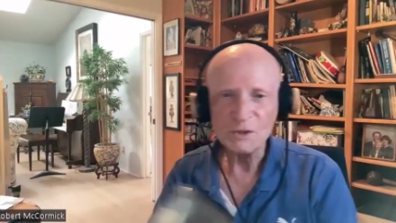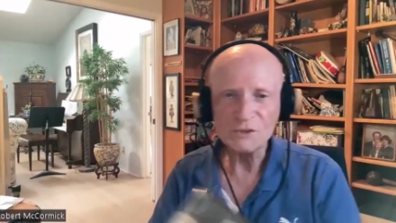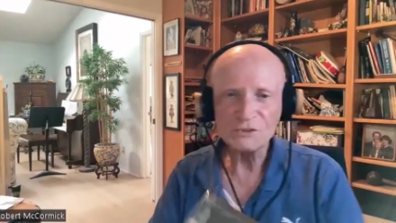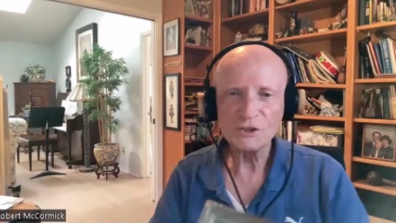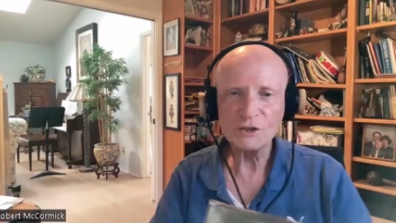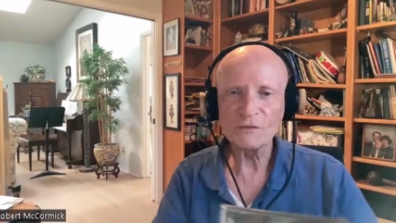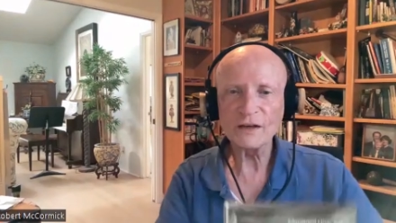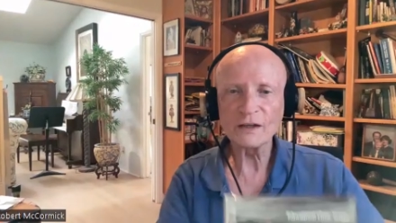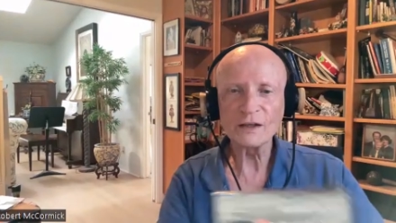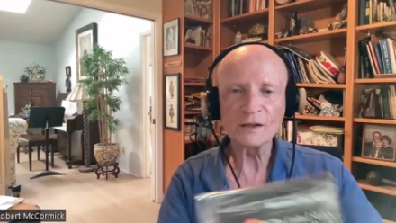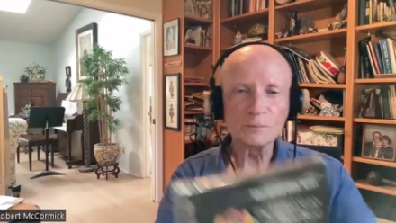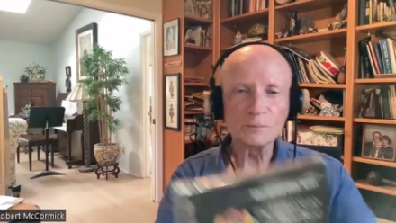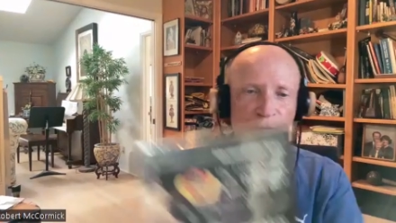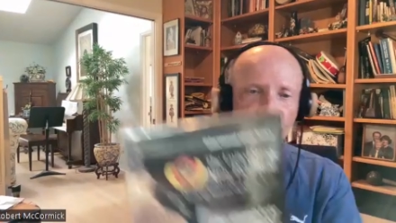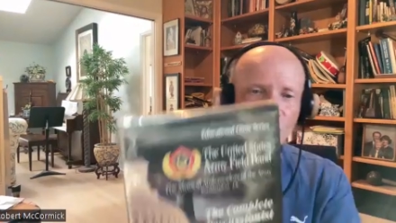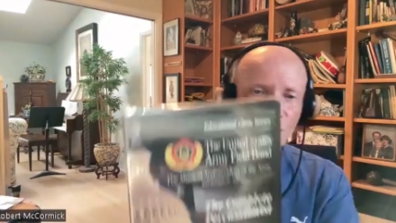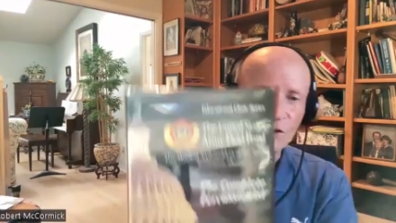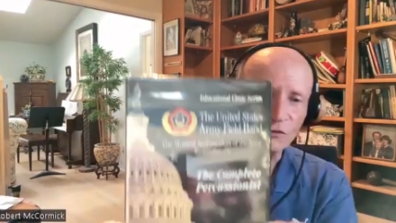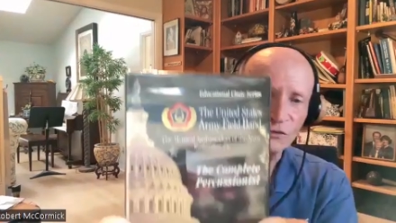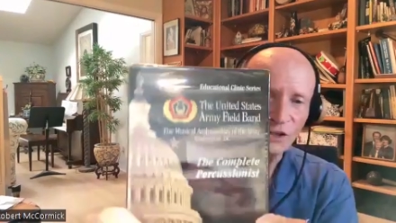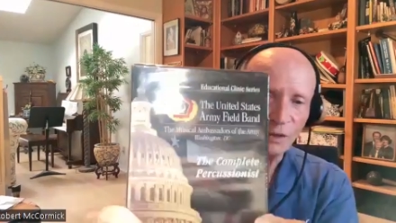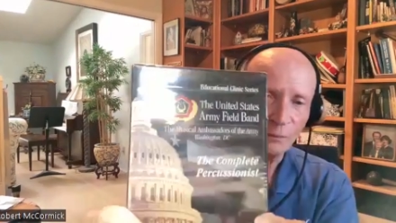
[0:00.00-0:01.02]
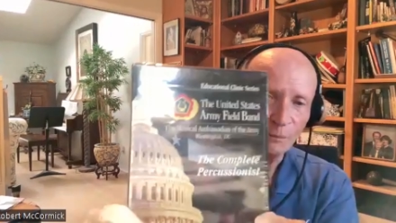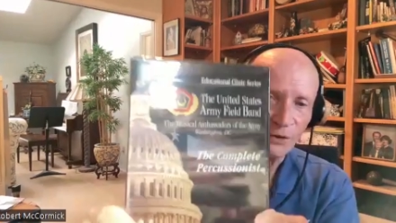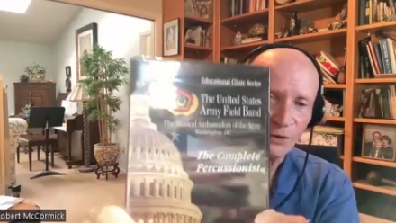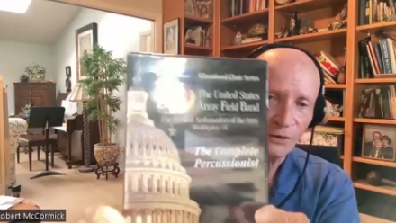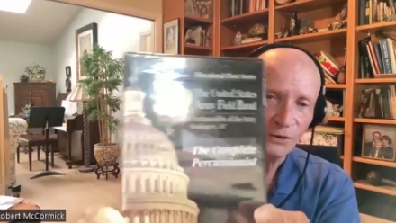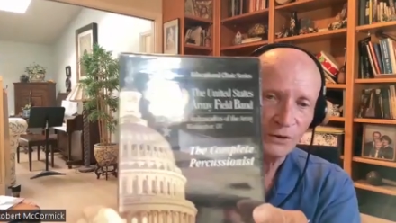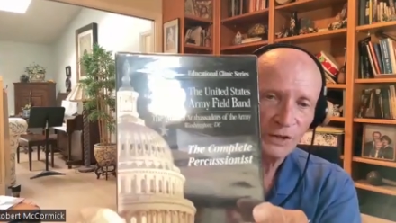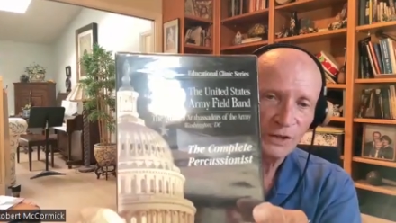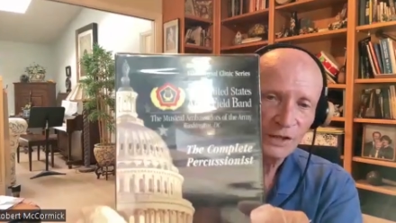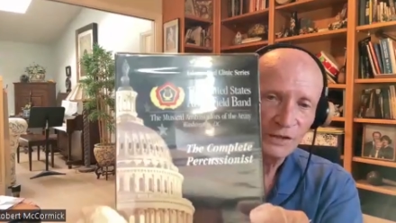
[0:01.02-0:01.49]
Let me see if I can put this
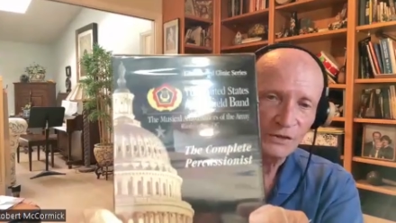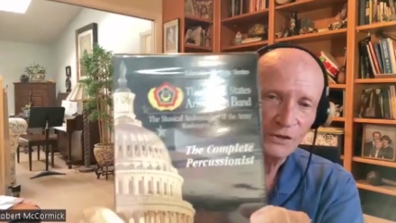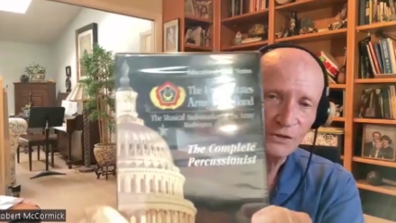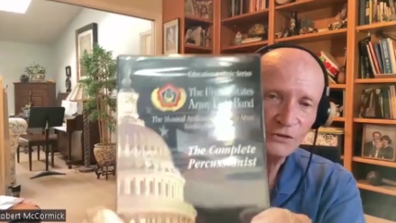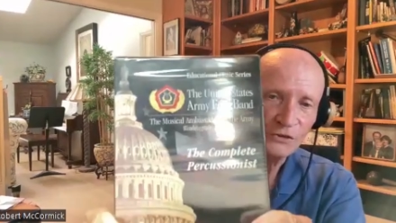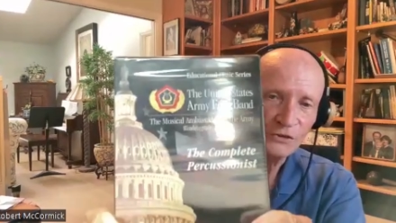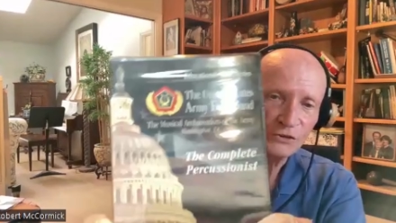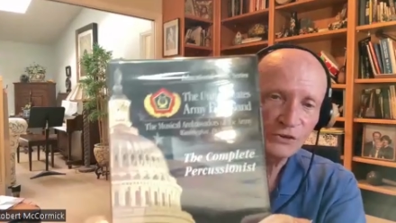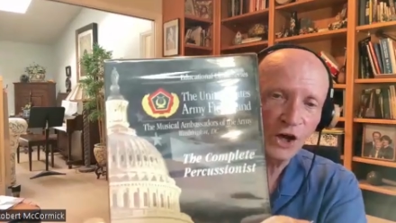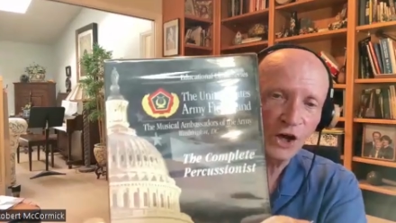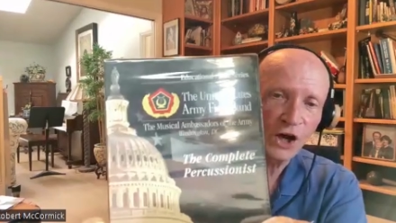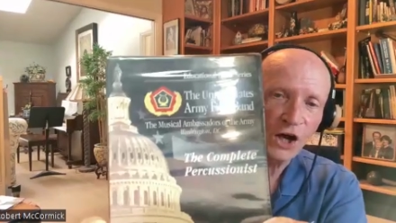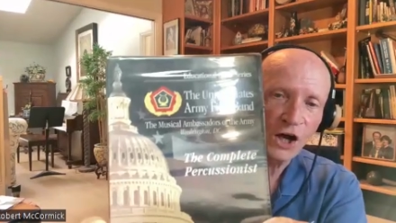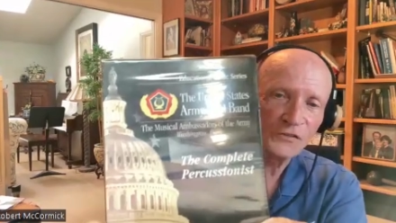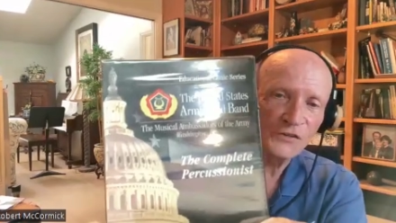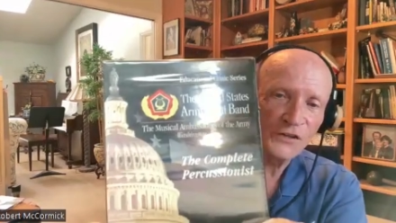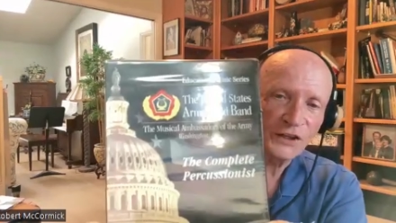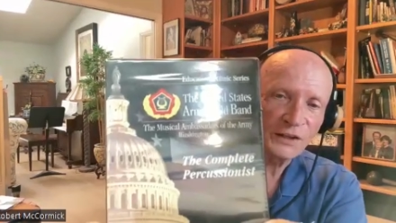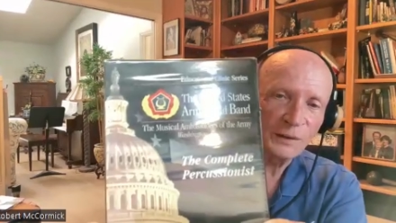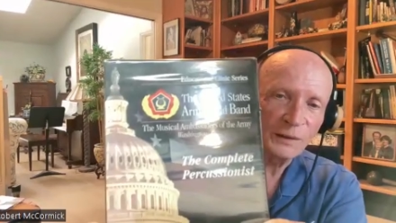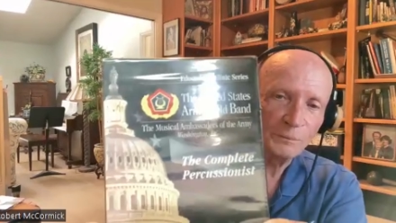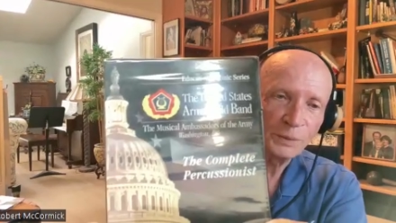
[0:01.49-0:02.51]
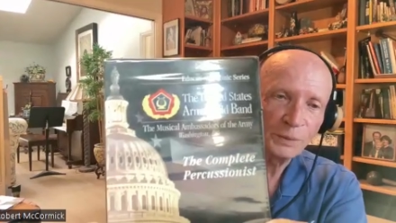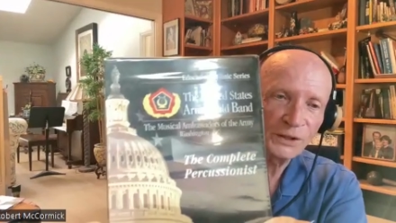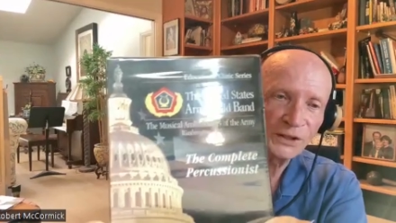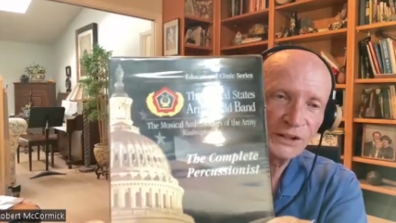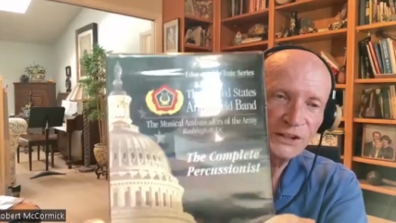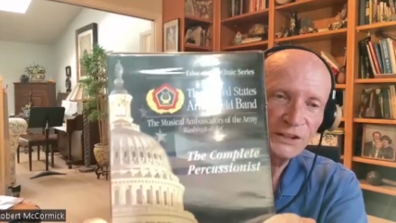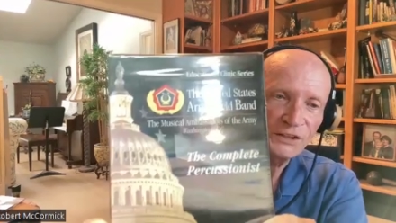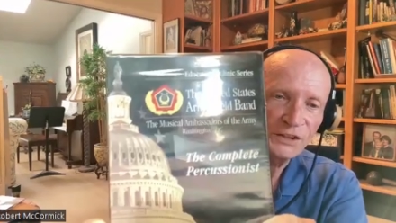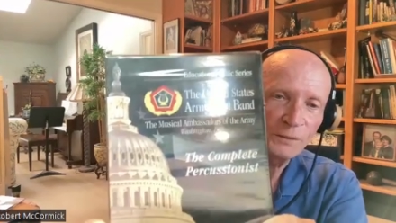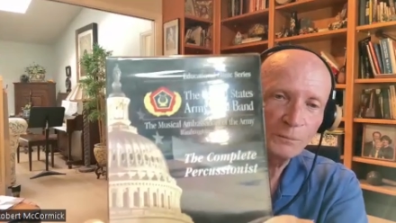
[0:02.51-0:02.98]
up here. This is called The
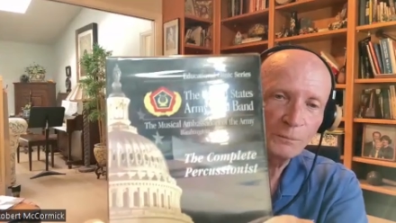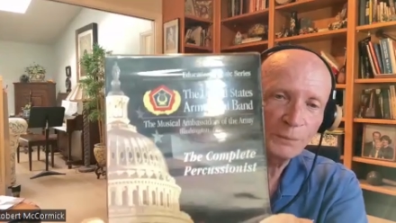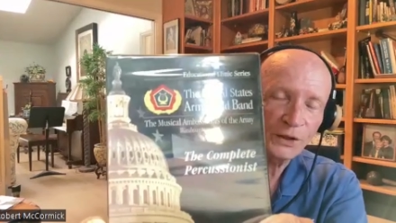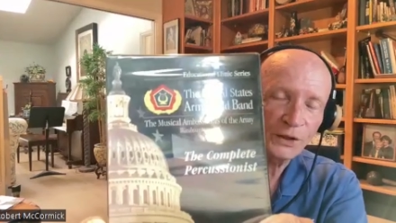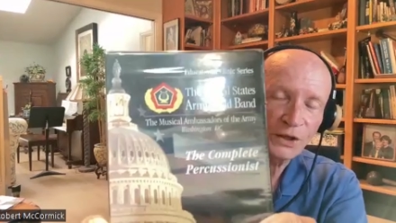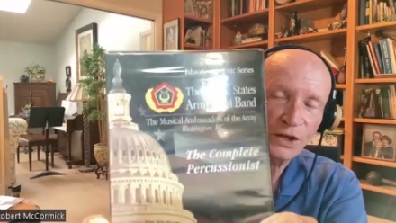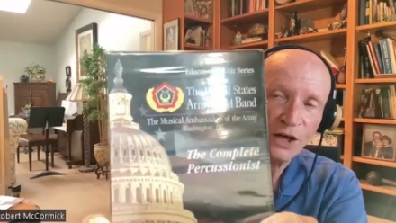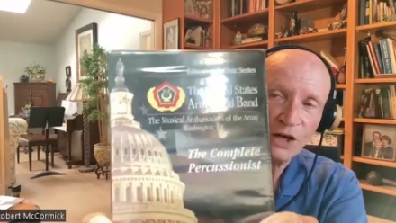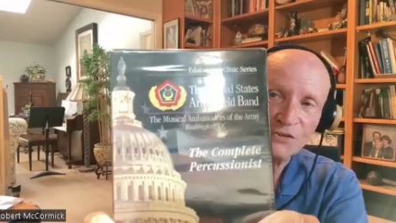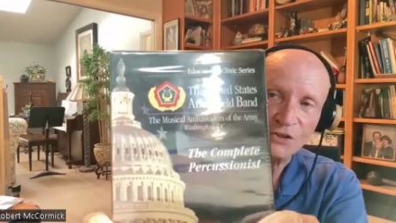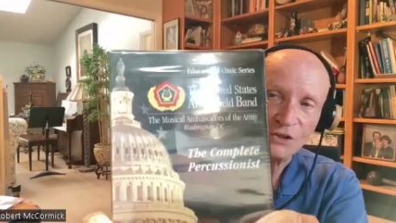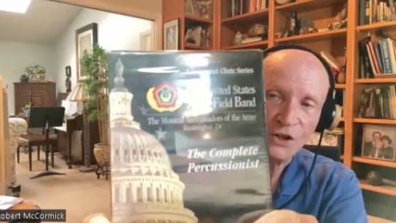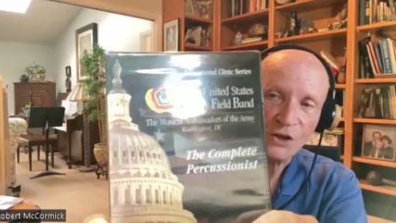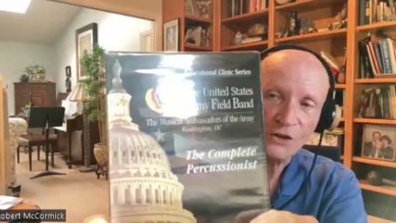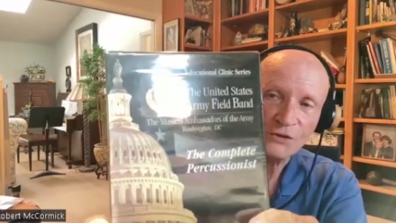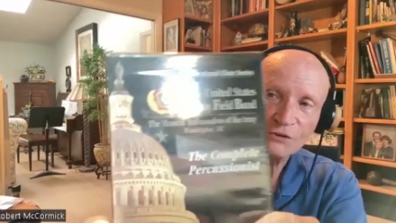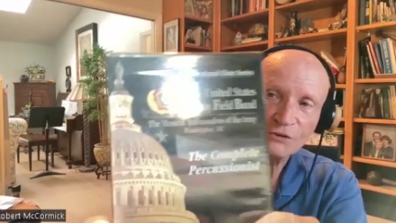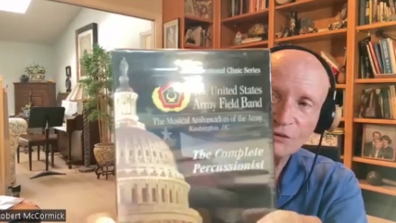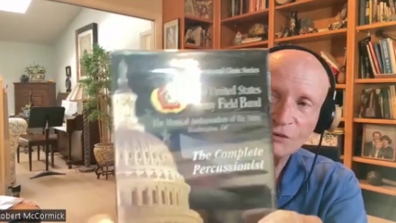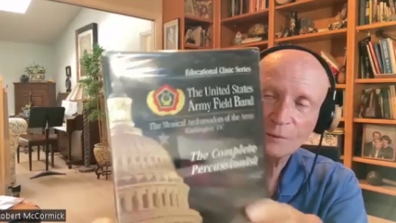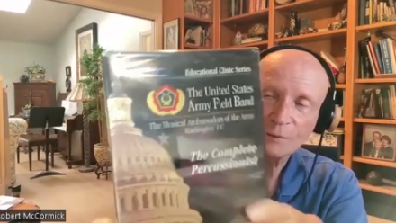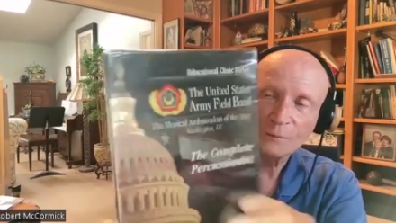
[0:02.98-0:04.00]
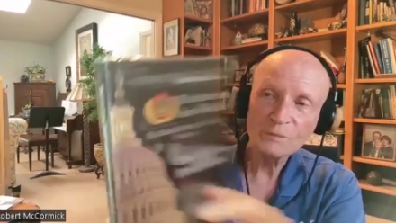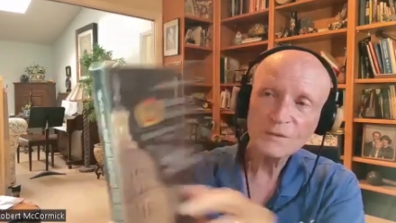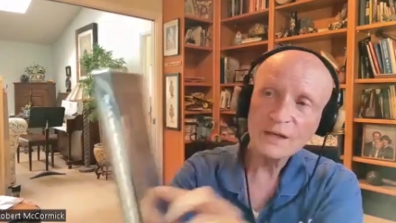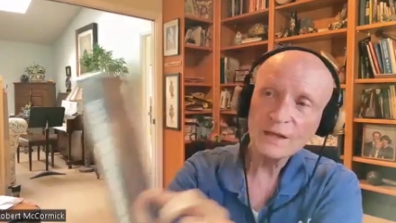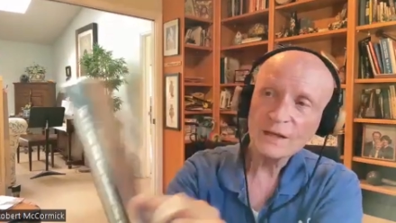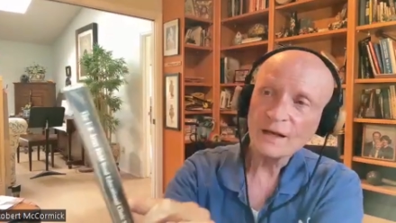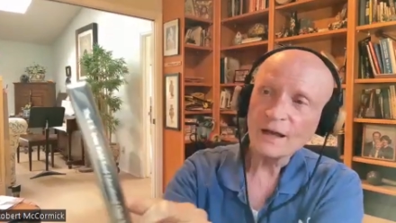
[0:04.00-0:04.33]
Complete Percussionist.